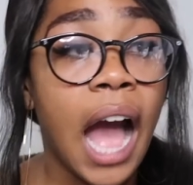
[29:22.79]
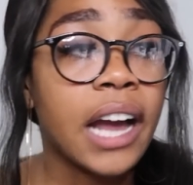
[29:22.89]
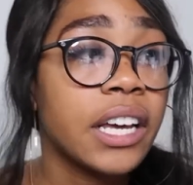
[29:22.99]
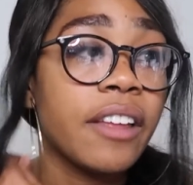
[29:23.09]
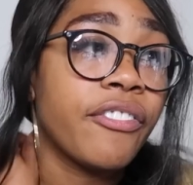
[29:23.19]
I
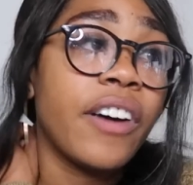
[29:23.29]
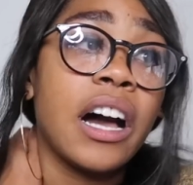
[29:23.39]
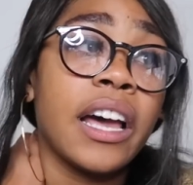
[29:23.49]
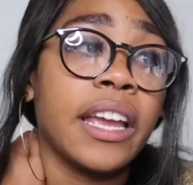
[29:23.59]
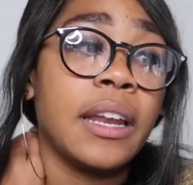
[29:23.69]
couldn't
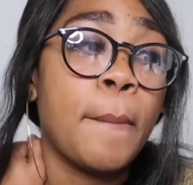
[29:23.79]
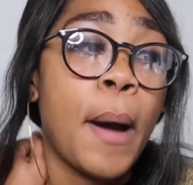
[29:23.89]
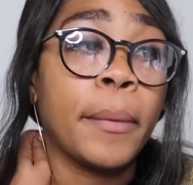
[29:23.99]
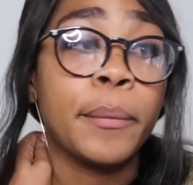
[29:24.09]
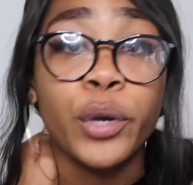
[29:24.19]
find
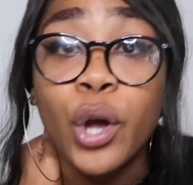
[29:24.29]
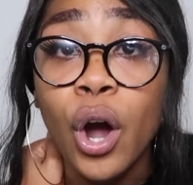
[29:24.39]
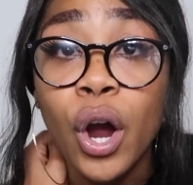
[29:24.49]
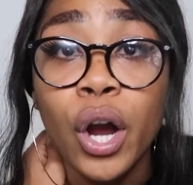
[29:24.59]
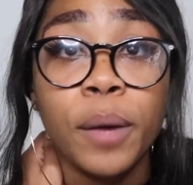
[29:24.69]
my memory
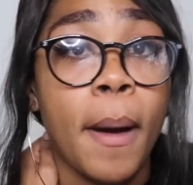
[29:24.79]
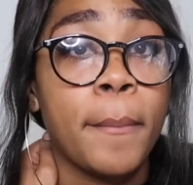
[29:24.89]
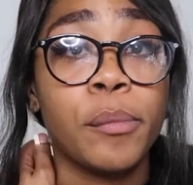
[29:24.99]
card